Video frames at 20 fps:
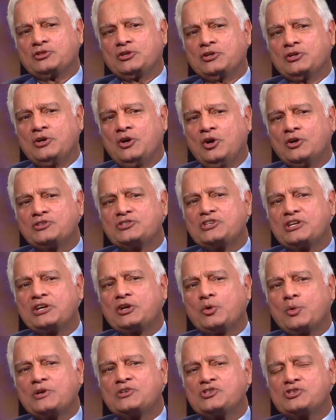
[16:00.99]
the haunting
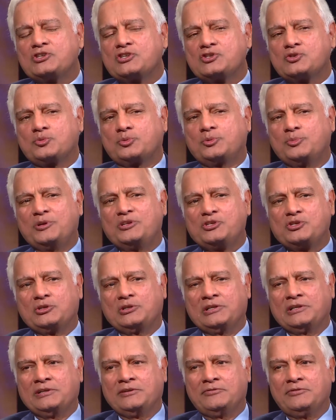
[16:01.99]
questions with which you
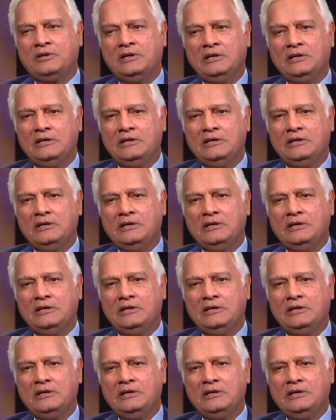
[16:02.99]
live,